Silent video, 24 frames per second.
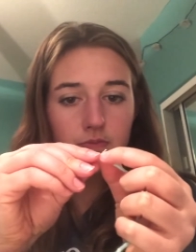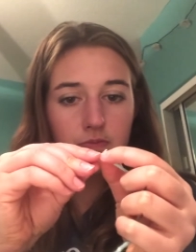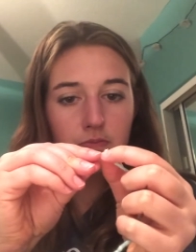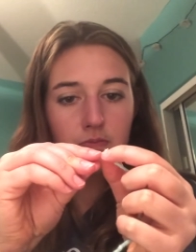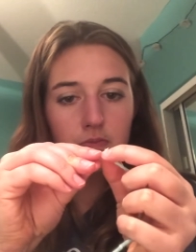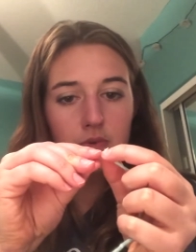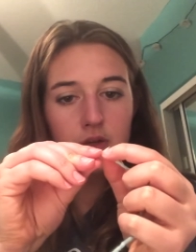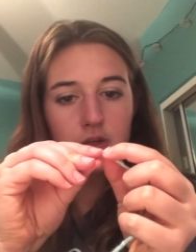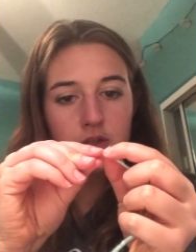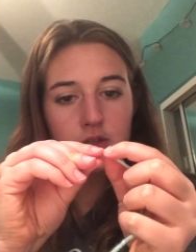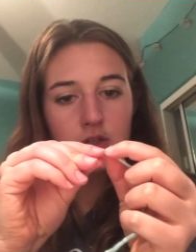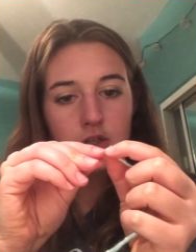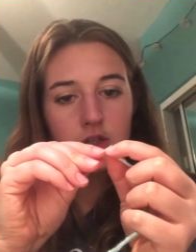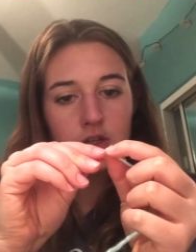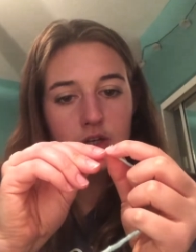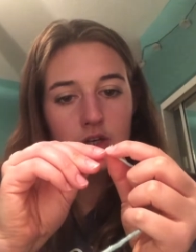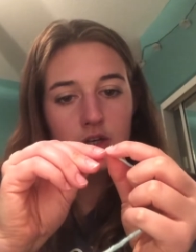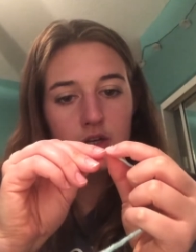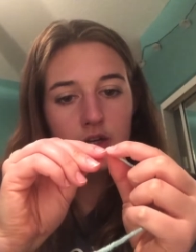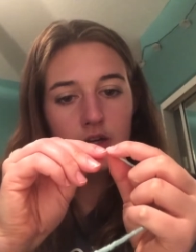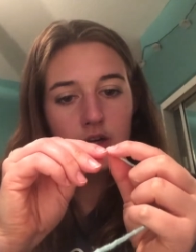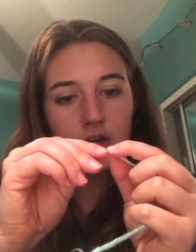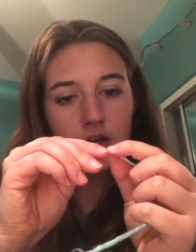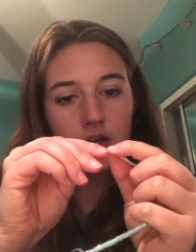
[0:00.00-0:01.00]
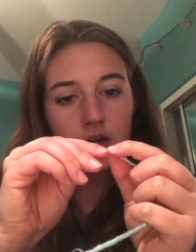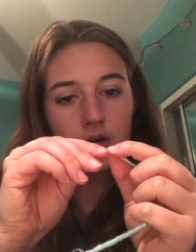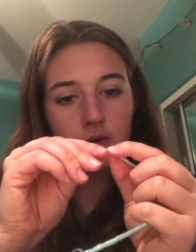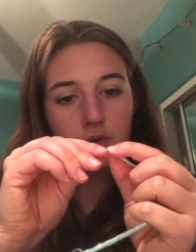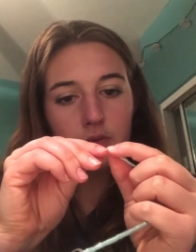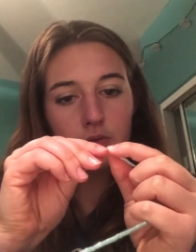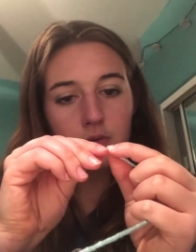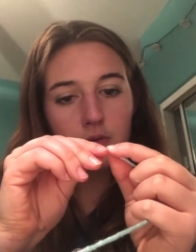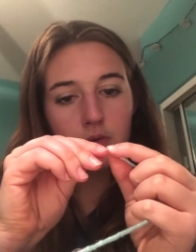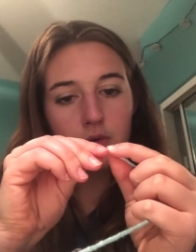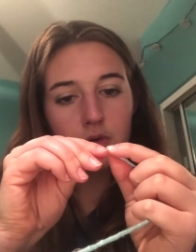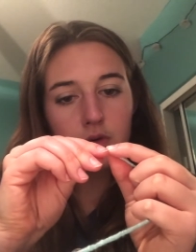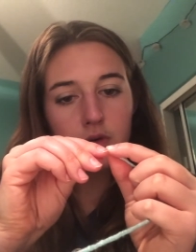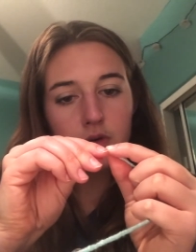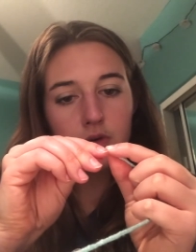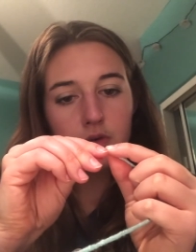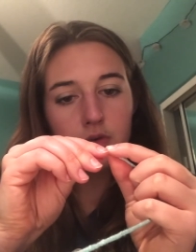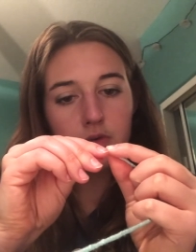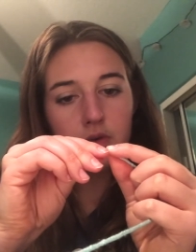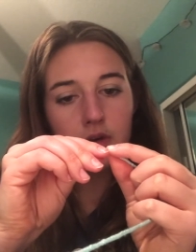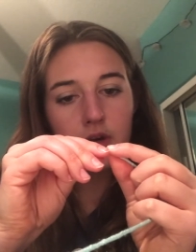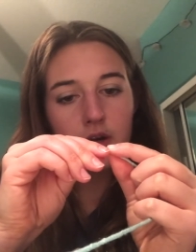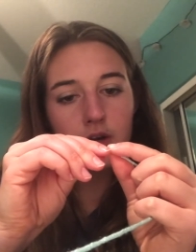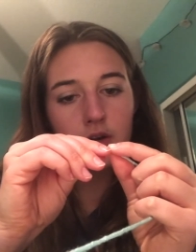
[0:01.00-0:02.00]
pinch it, kind of roll it
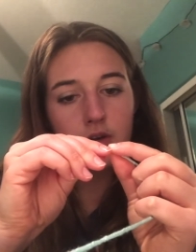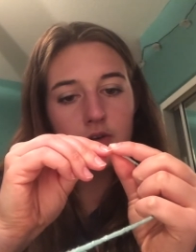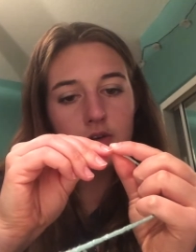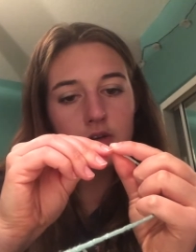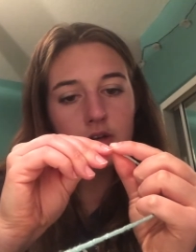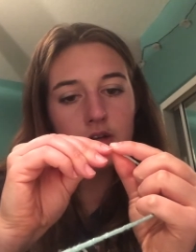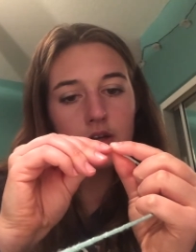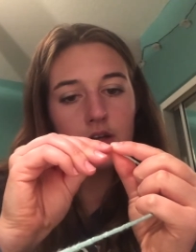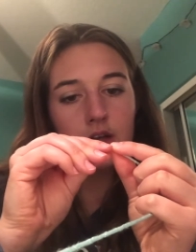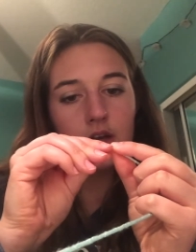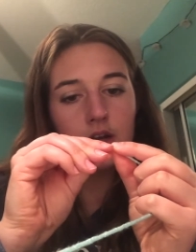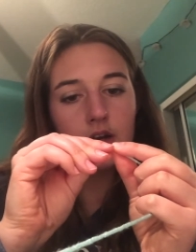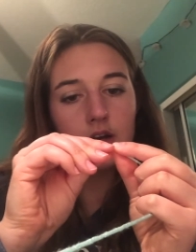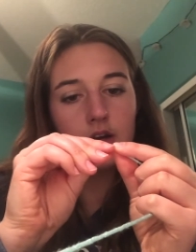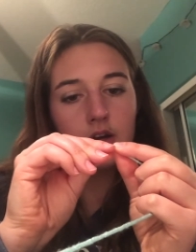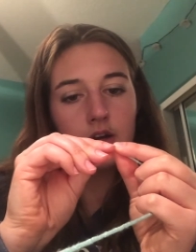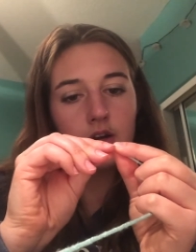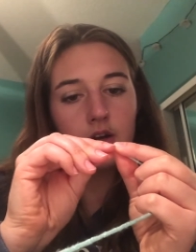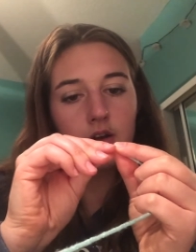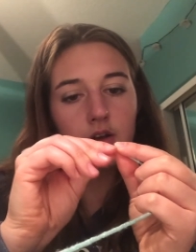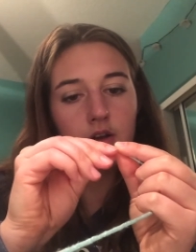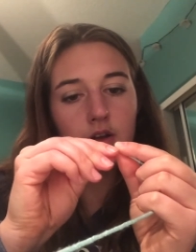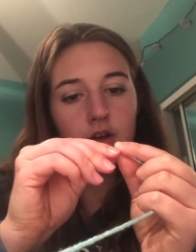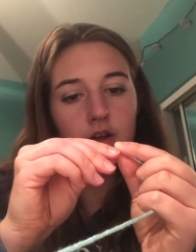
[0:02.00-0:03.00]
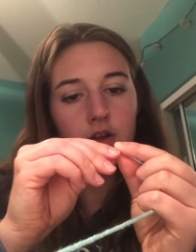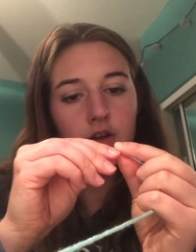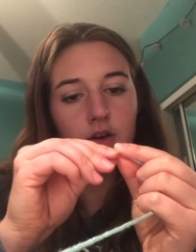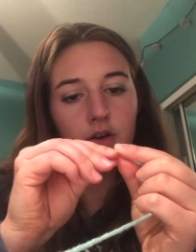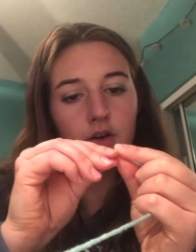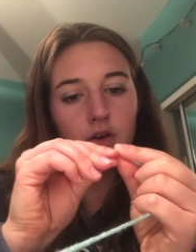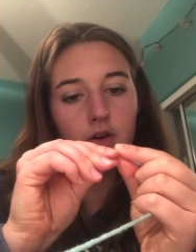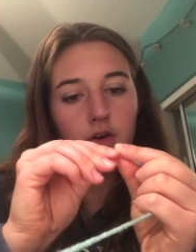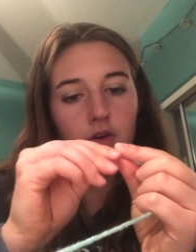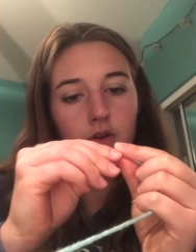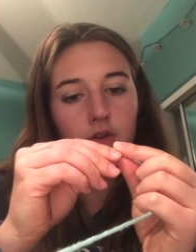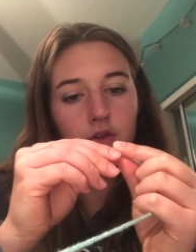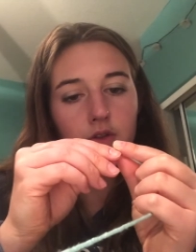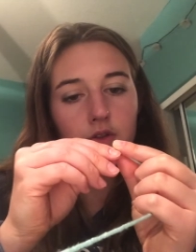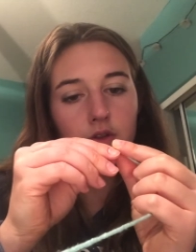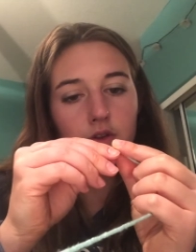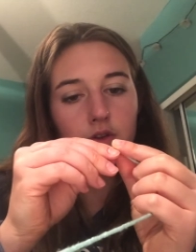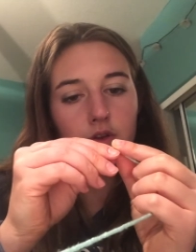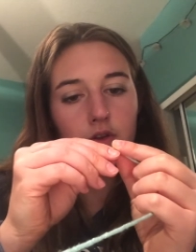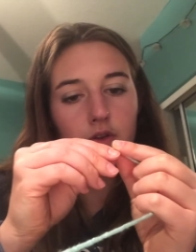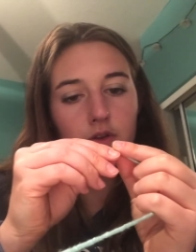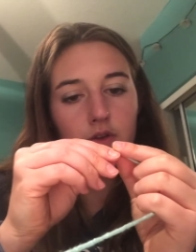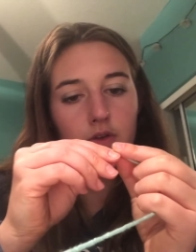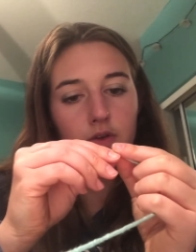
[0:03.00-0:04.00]
around to get it in all
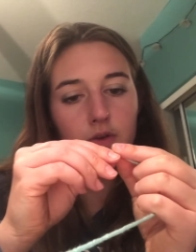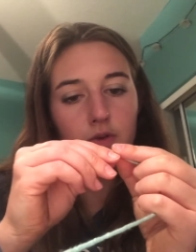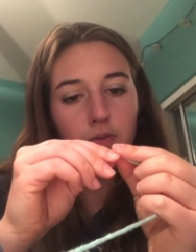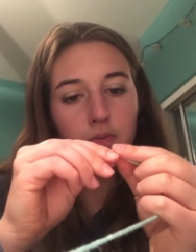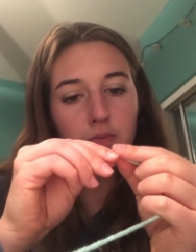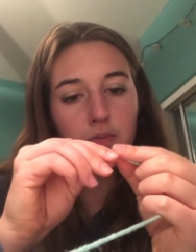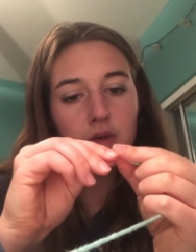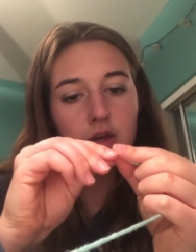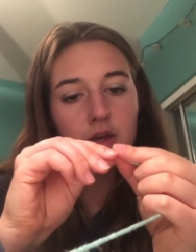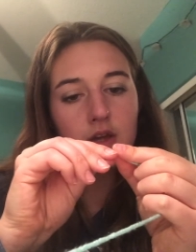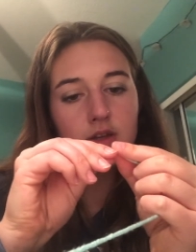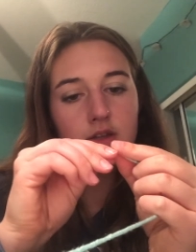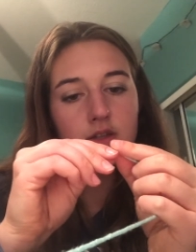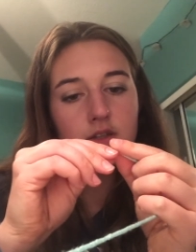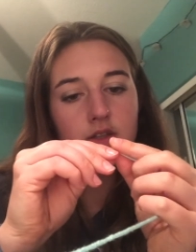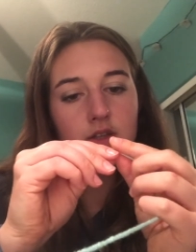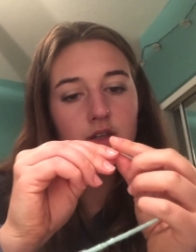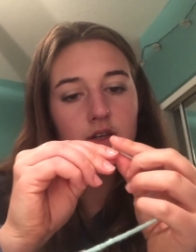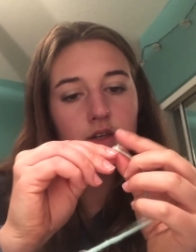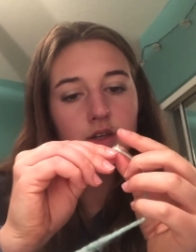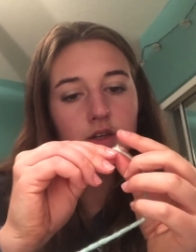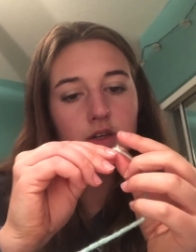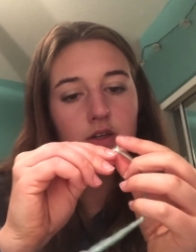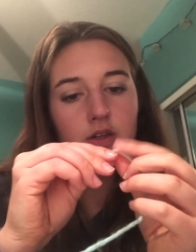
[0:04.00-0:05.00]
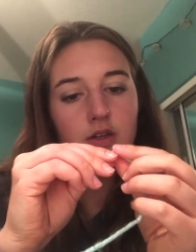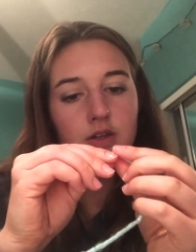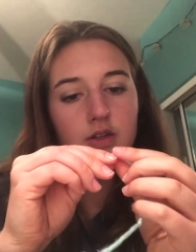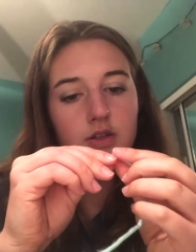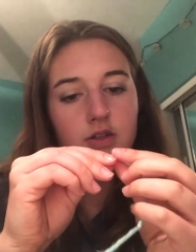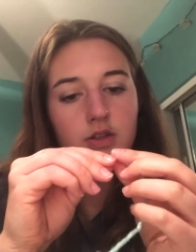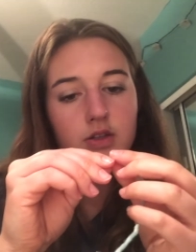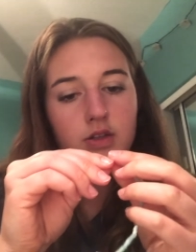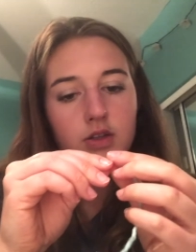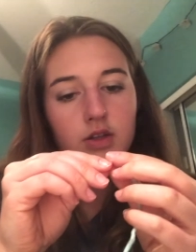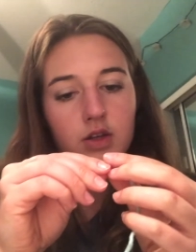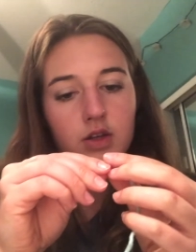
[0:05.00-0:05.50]
the little pieces.